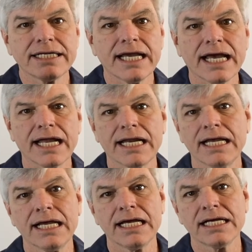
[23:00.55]
10.
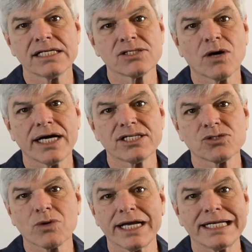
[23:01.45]
And so I
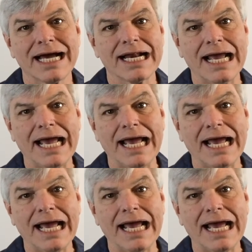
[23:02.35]
just write down